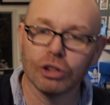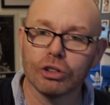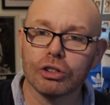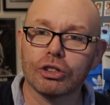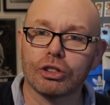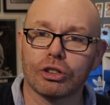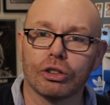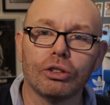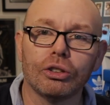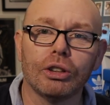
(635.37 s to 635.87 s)

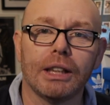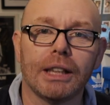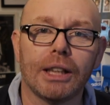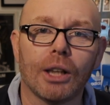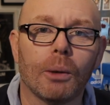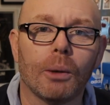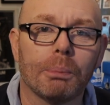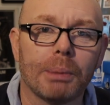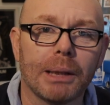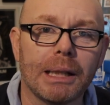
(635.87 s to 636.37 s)
suddenly
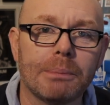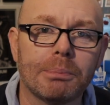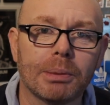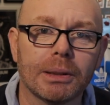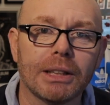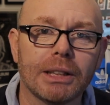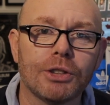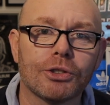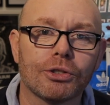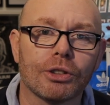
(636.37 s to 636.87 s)
got
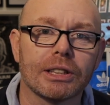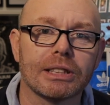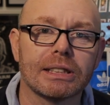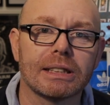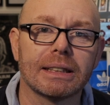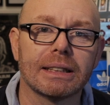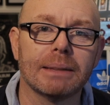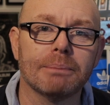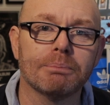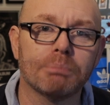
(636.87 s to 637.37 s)
people
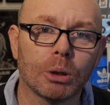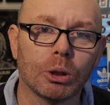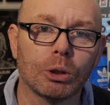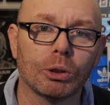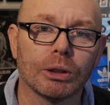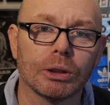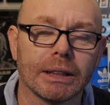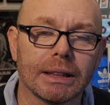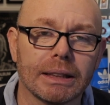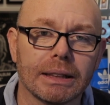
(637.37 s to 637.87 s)
interested in
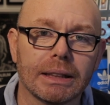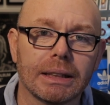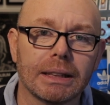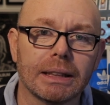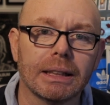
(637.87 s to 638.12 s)
bowling